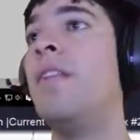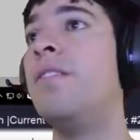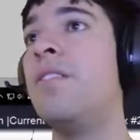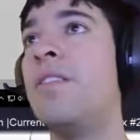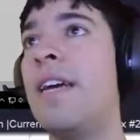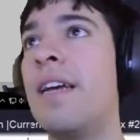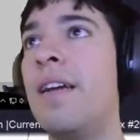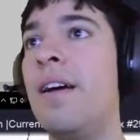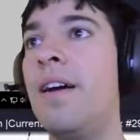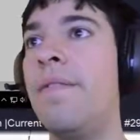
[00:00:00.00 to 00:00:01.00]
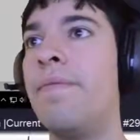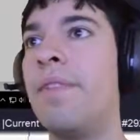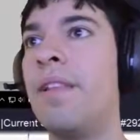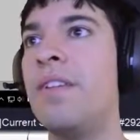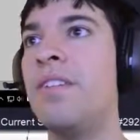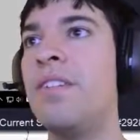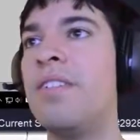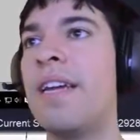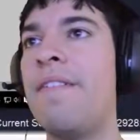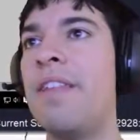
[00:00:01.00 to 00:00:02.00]
just check. Let's just
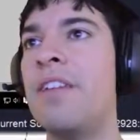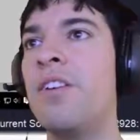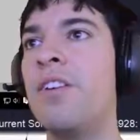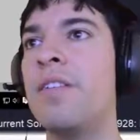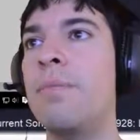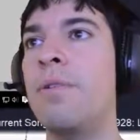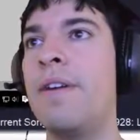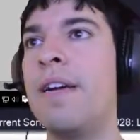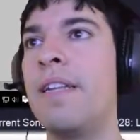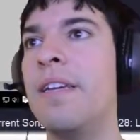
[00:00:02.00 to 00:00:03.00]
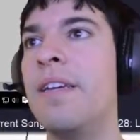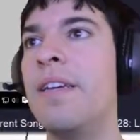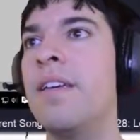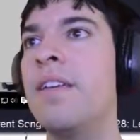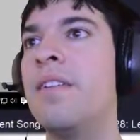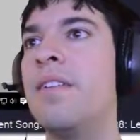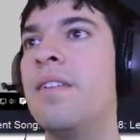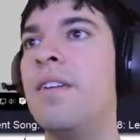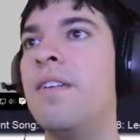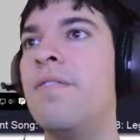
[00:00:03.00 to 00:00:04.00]
check everything's hooked up correctly.
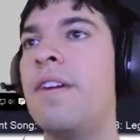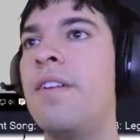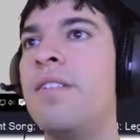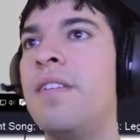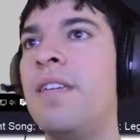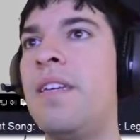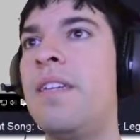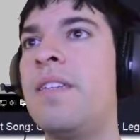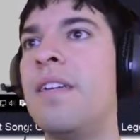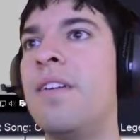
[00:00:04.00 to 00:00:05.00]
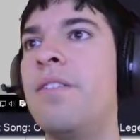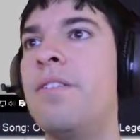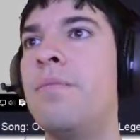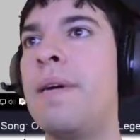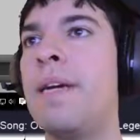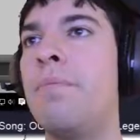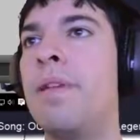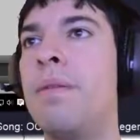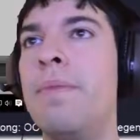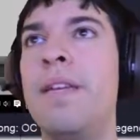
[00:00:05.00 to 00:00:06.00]
So if I go to scenes, I go to my
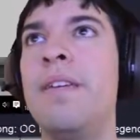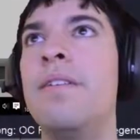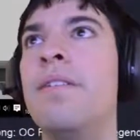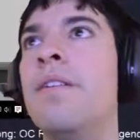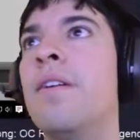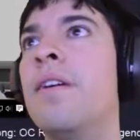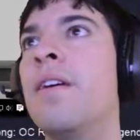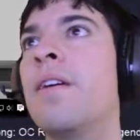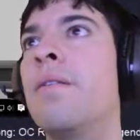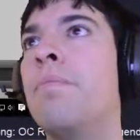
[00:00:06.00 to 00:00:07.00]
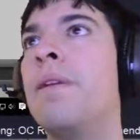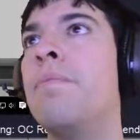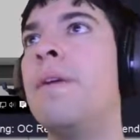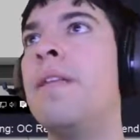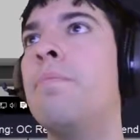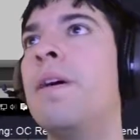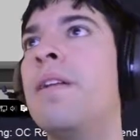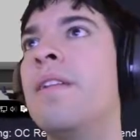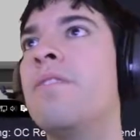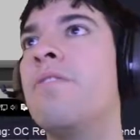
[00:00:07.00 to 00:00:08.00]
complete menu
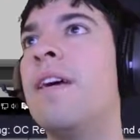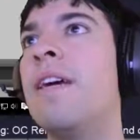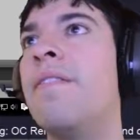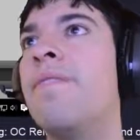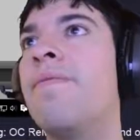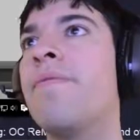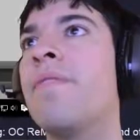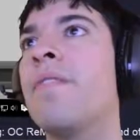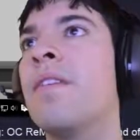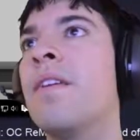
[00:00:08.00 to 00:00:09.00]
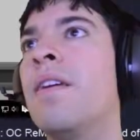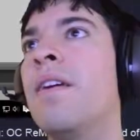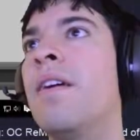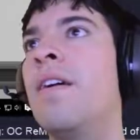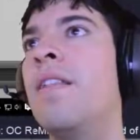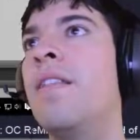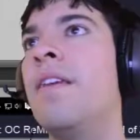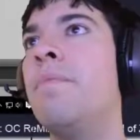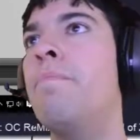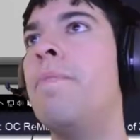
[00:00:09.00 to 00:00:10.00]
buttons, right?
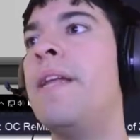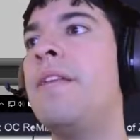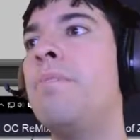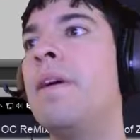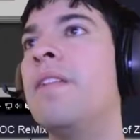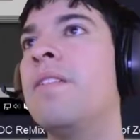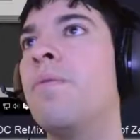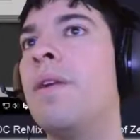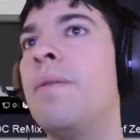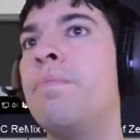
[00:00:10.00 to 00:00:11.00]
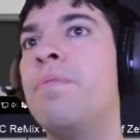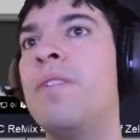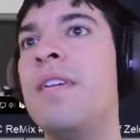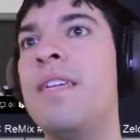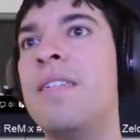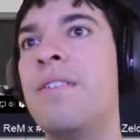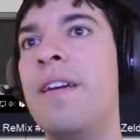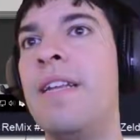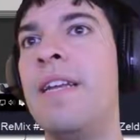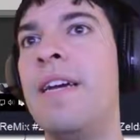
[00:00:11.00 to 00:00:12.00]
The menu button's the one I'm testing
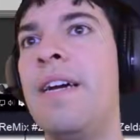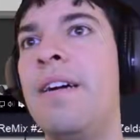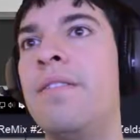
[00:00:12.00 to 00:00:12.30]
right now,